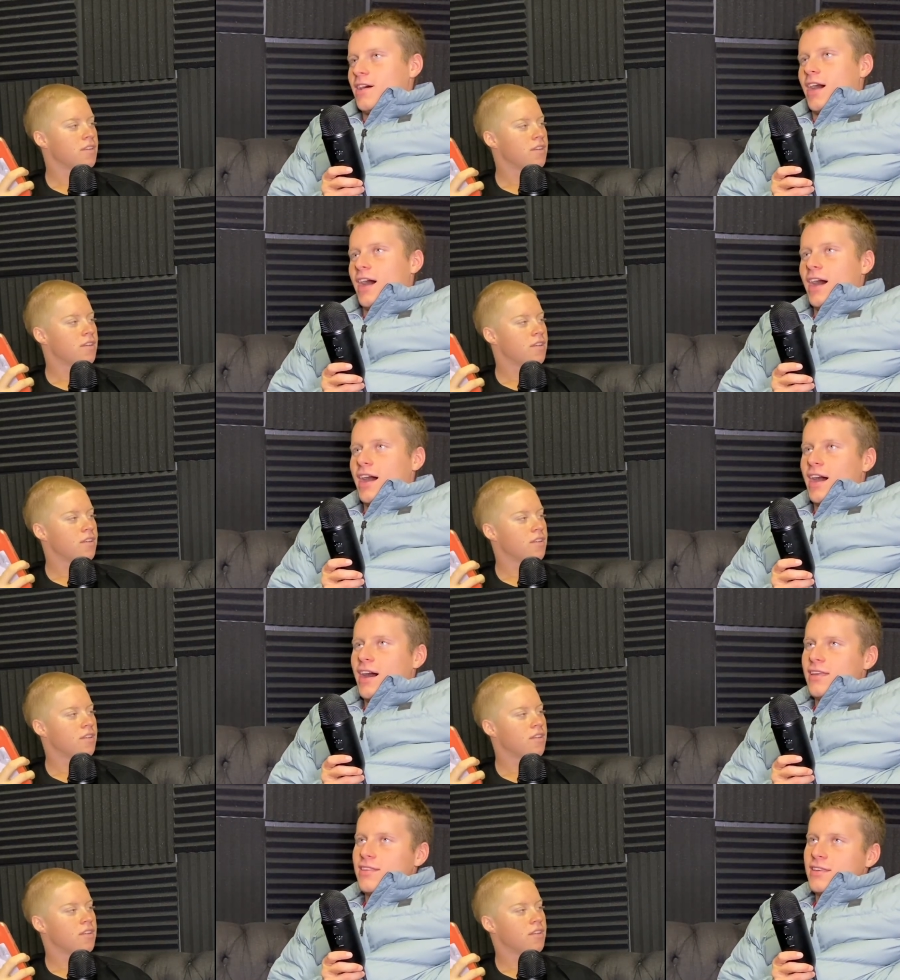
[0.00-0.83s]
Speaker 1: I
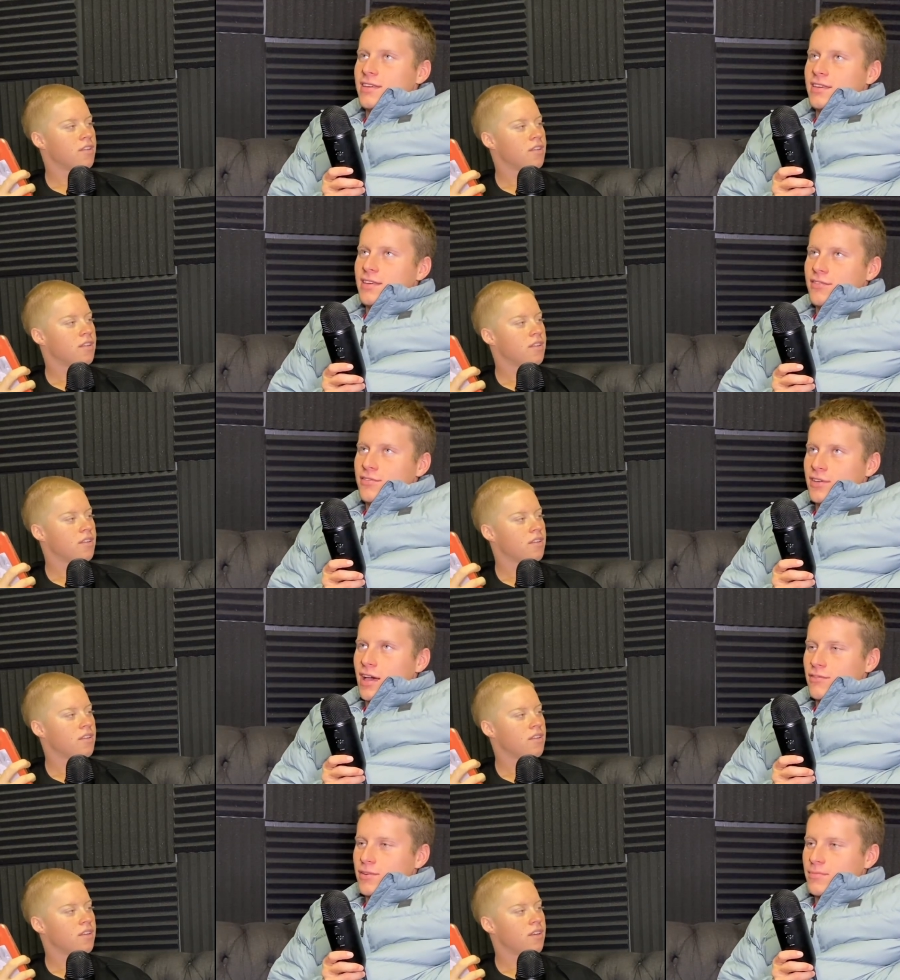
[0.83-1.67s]
I think if you
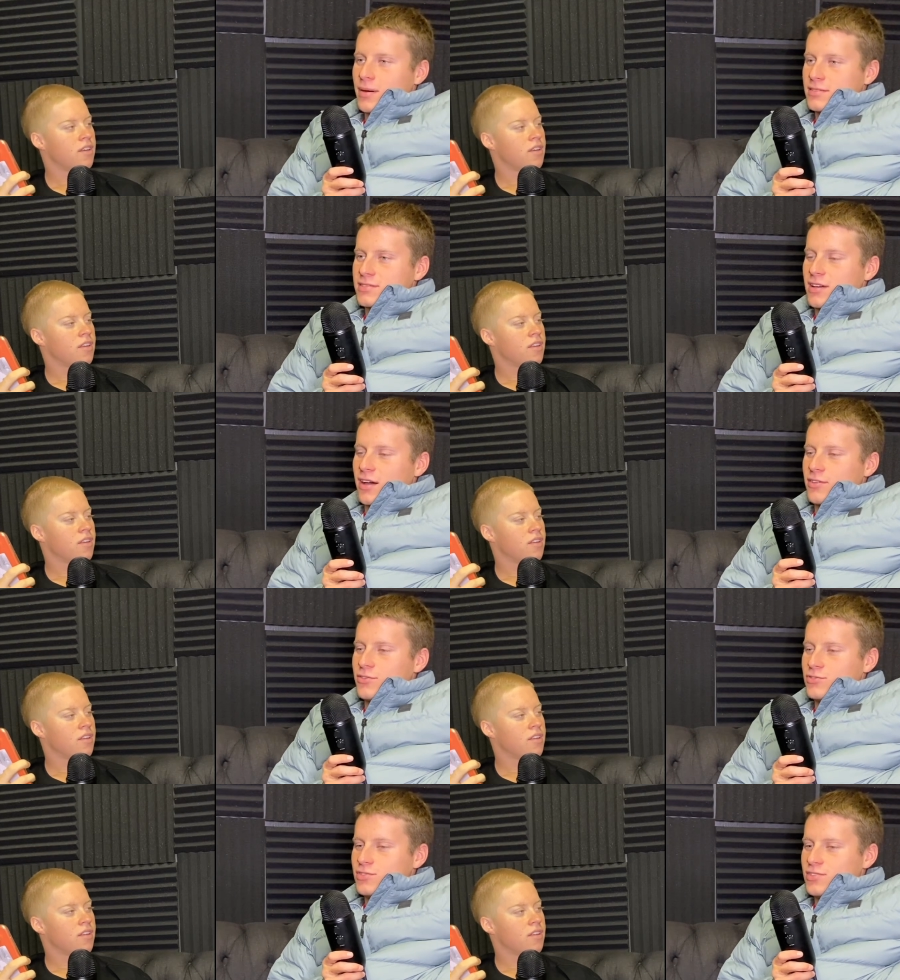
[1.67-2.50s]
have a buzz
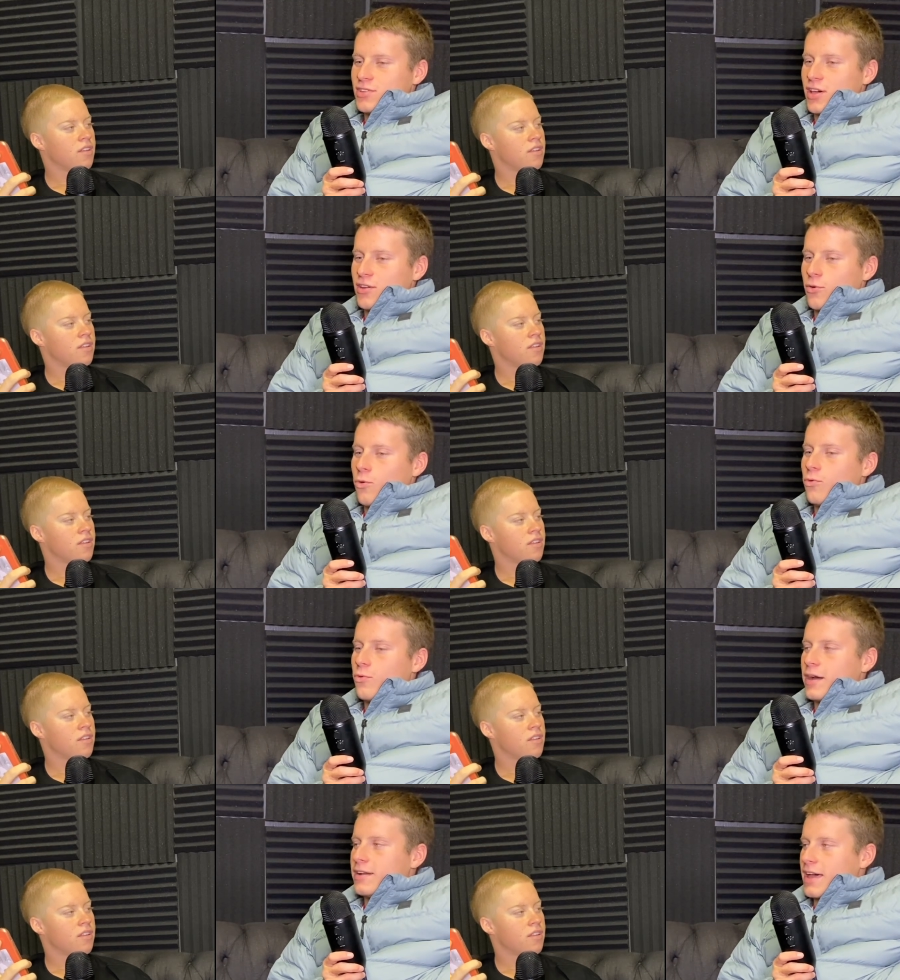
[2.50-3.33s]
cut, you're just an
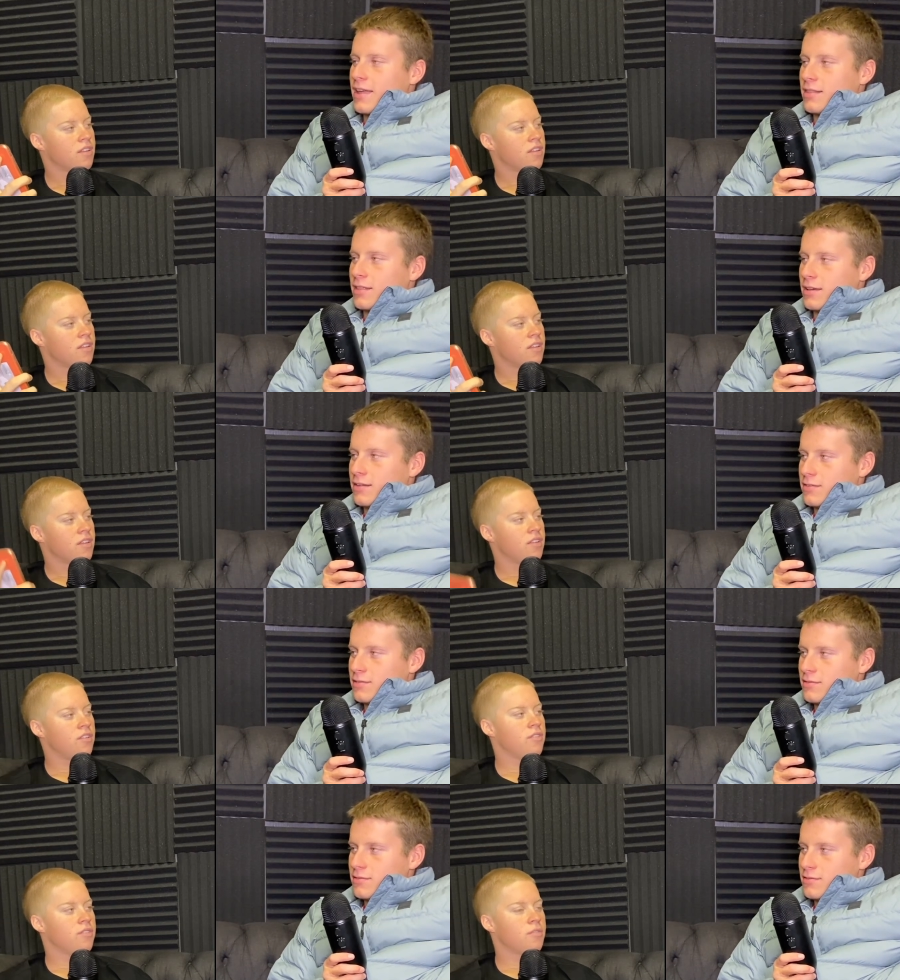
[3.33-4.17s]
all round athlete
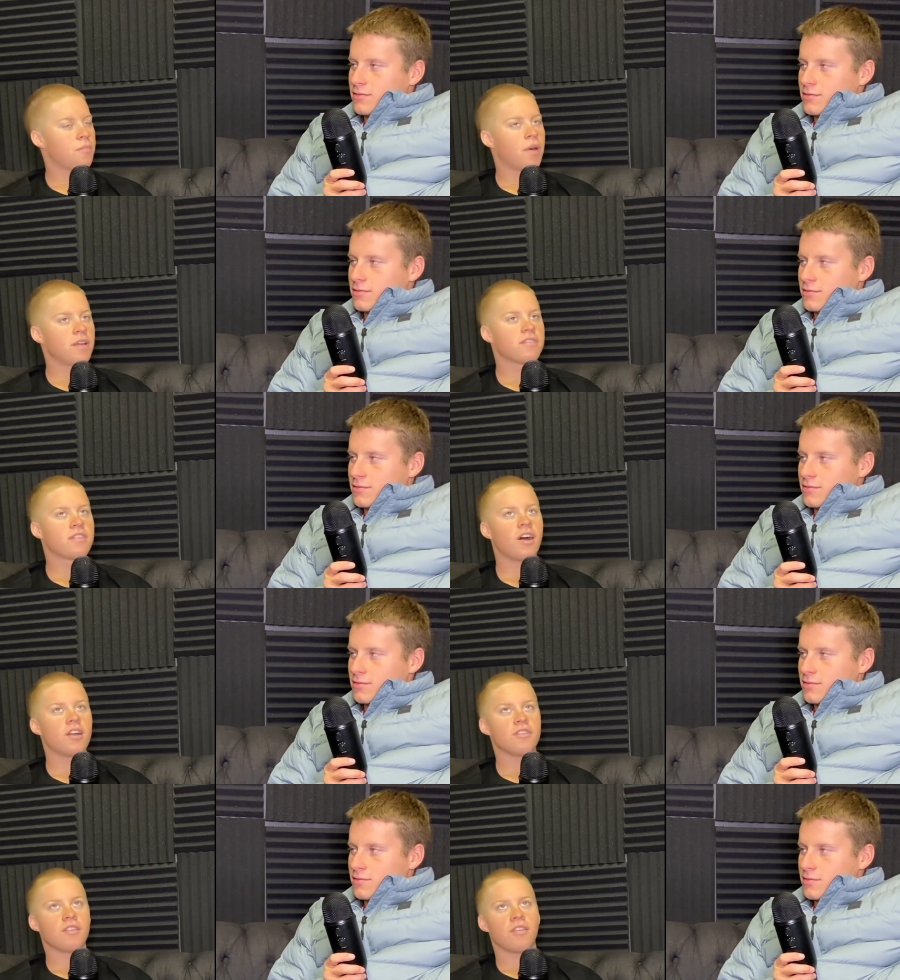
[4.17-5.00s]
Speaker 2: the buzz
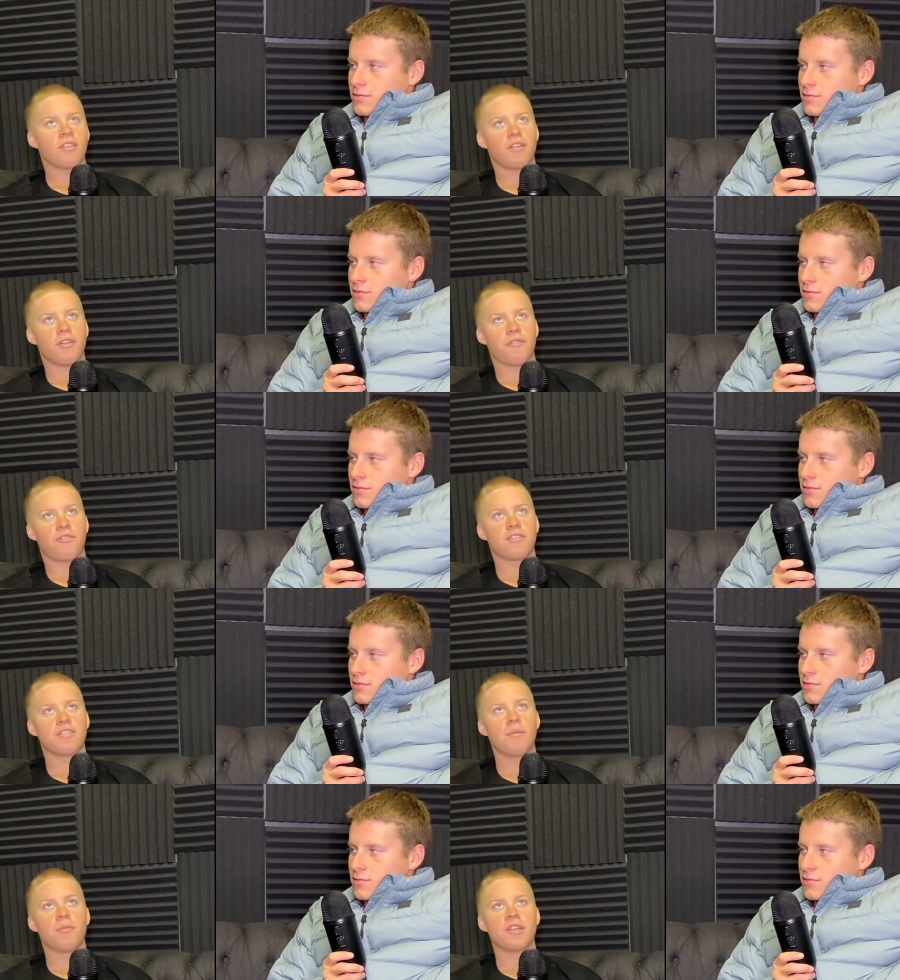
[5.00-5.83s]
cut, the, for
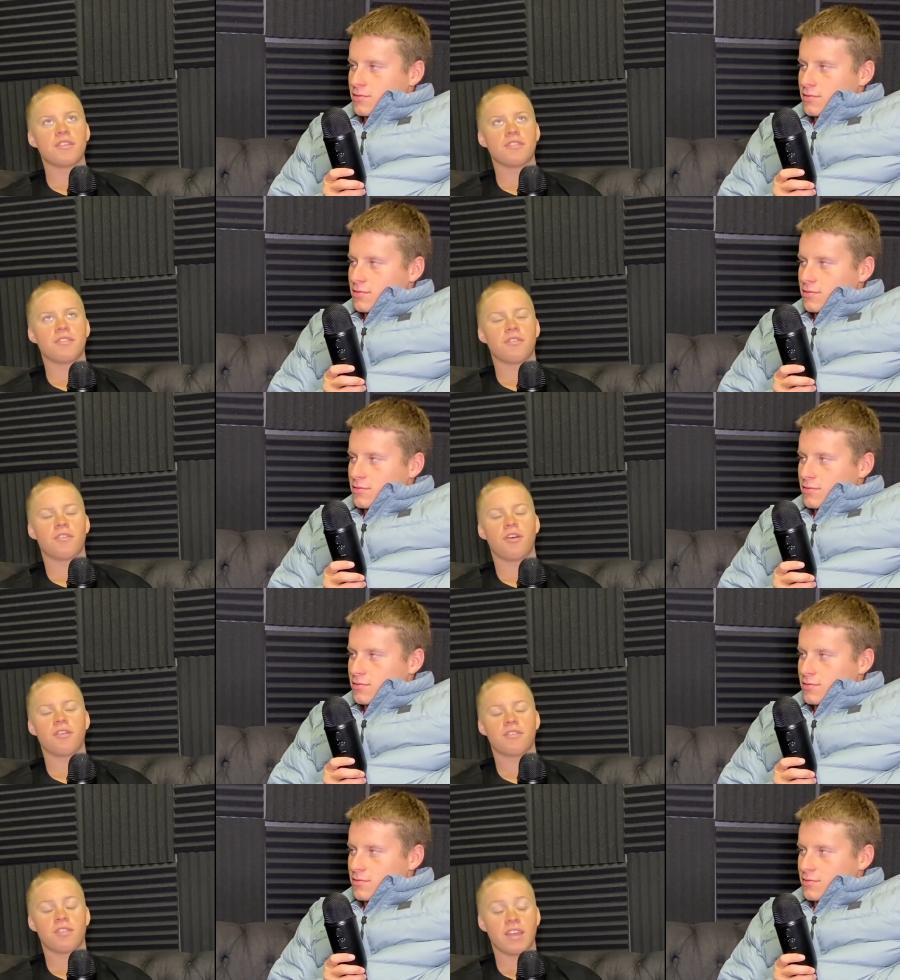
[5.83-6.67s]
some reason, the
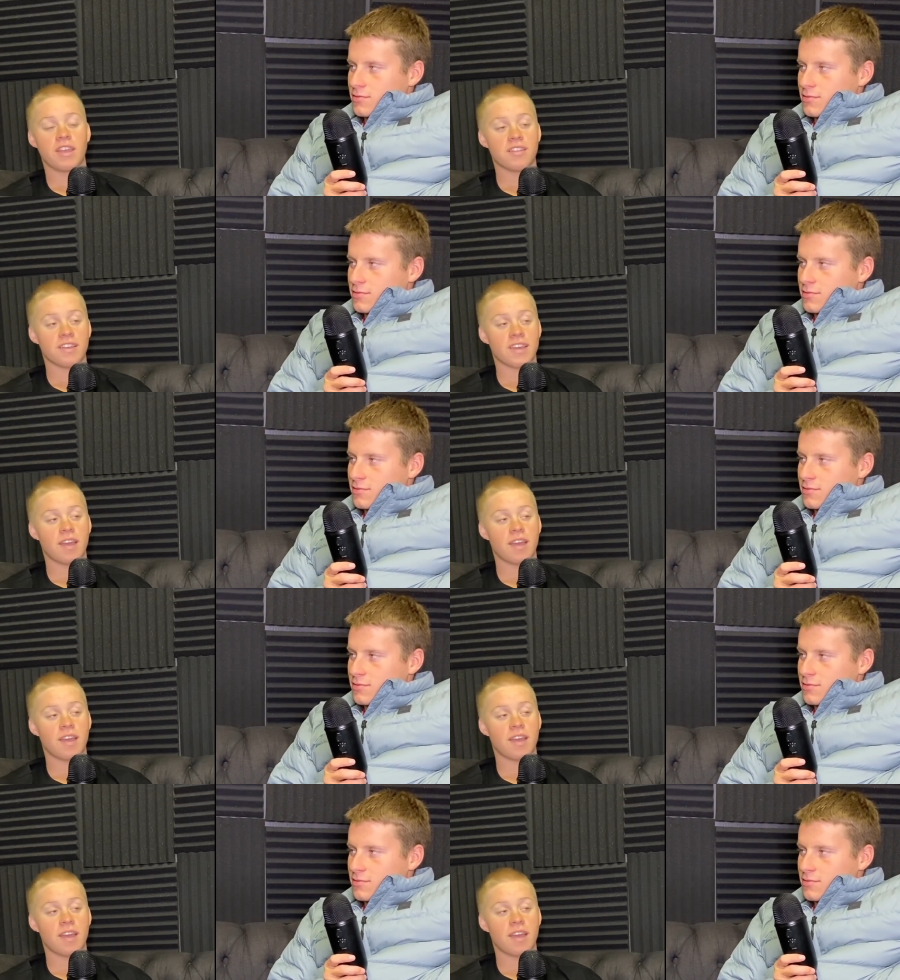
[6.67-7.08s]
first thing that